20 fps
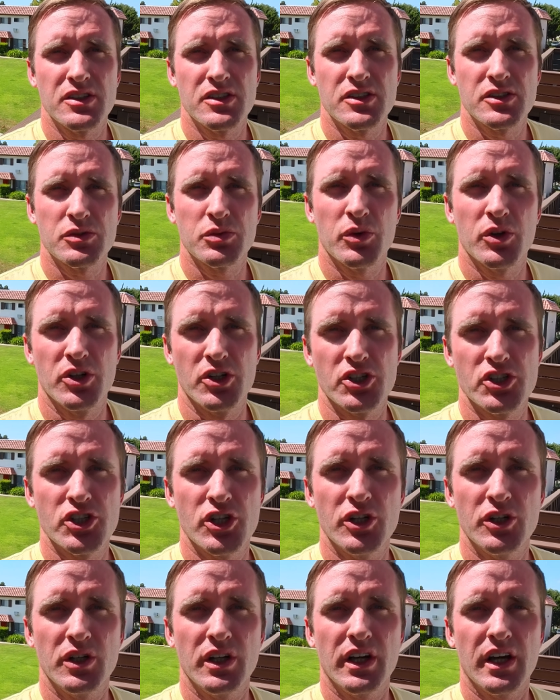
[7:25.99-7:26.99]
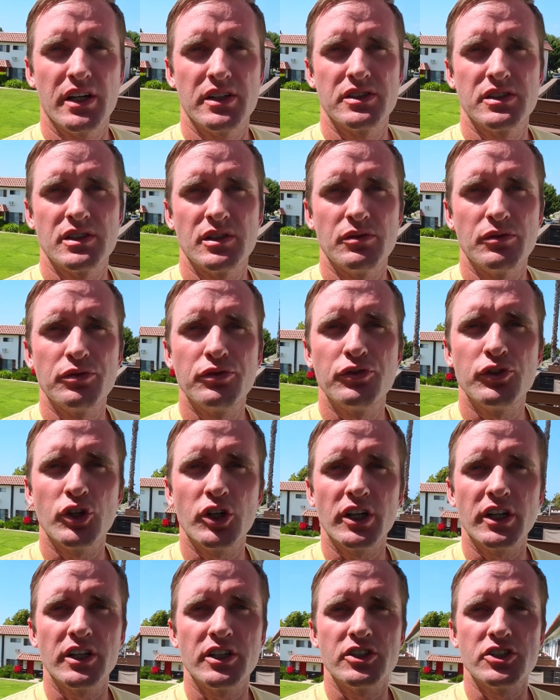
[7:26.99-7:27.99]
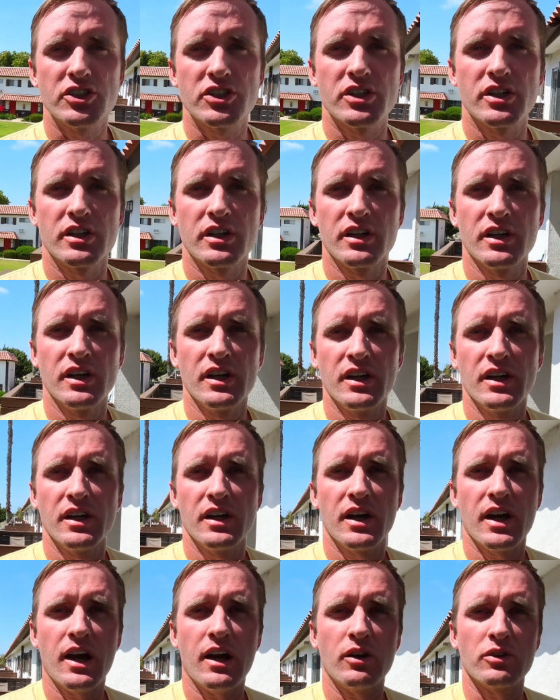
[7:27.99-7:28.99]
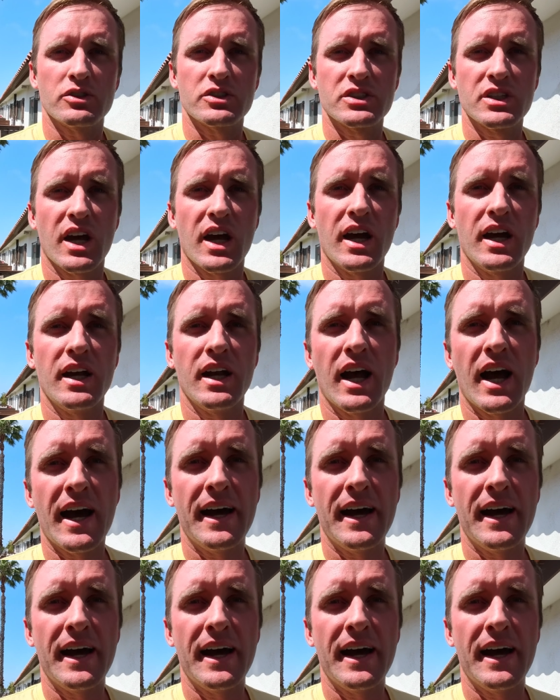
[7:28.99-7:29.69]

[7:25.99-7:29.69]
Just wanted to show you guys some footage outside.